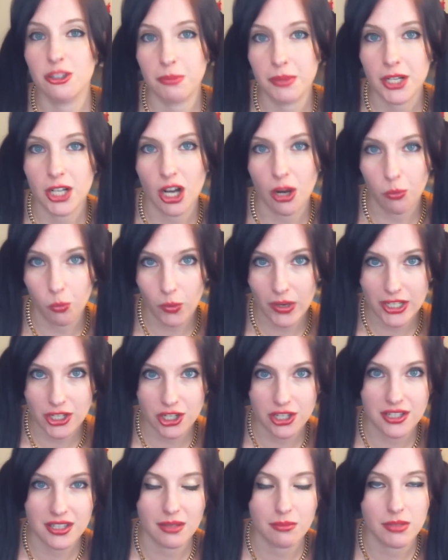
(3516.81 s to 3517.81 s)
to become
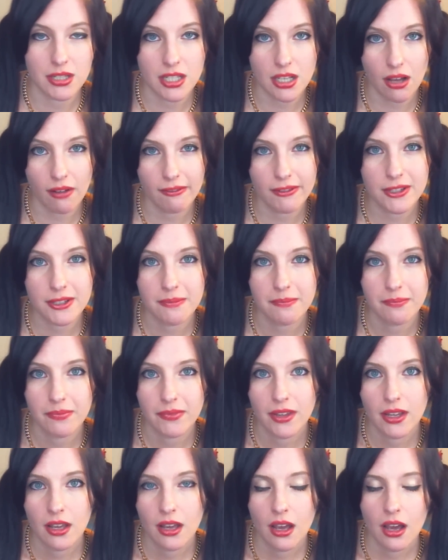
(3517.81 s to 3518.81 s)
witches themselves.
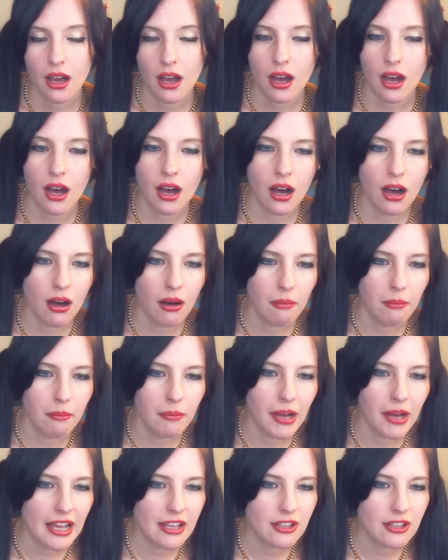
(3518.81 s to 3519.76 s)
What